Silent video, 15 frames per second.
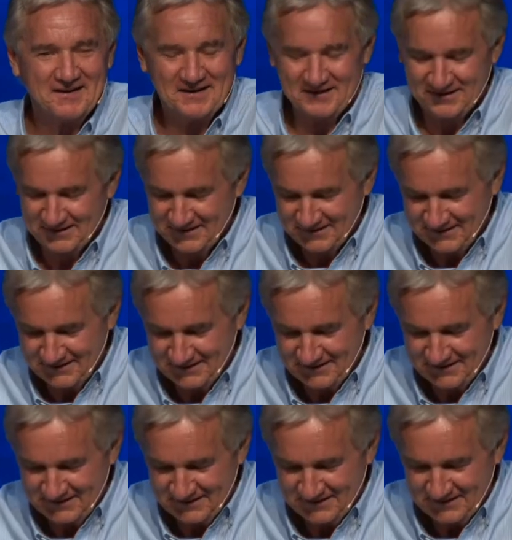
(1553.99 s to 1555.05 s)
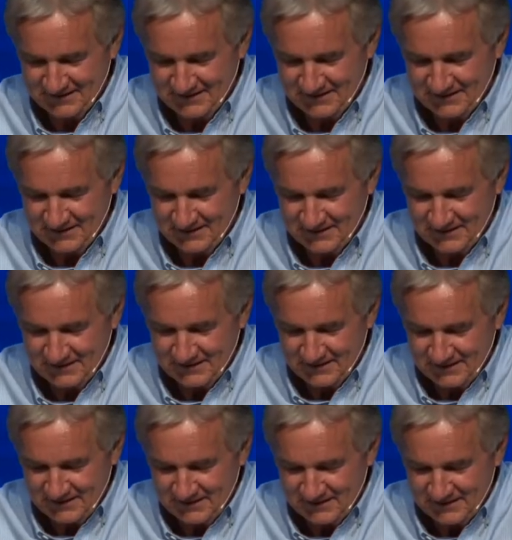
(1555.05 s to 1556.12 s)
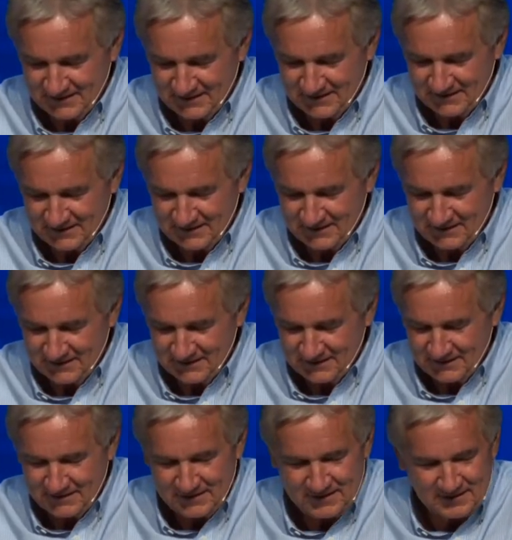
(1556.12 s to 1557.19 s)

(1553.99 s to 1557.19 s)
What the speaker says: [no speech]